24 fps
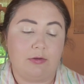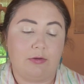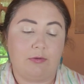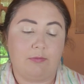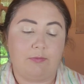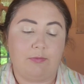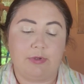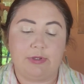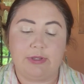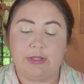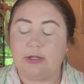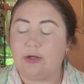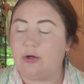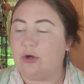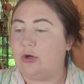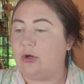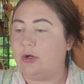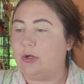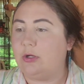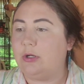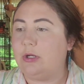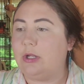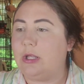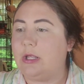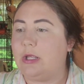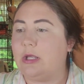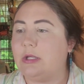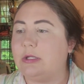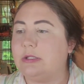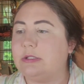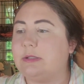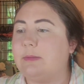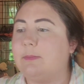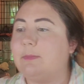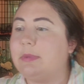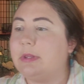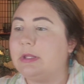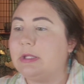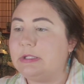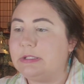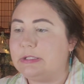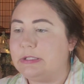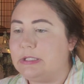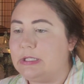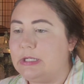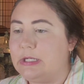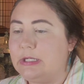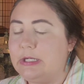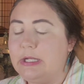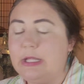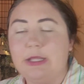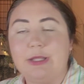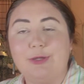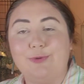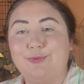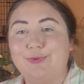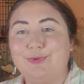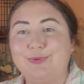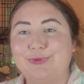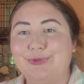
put that on and blend it in, and then we will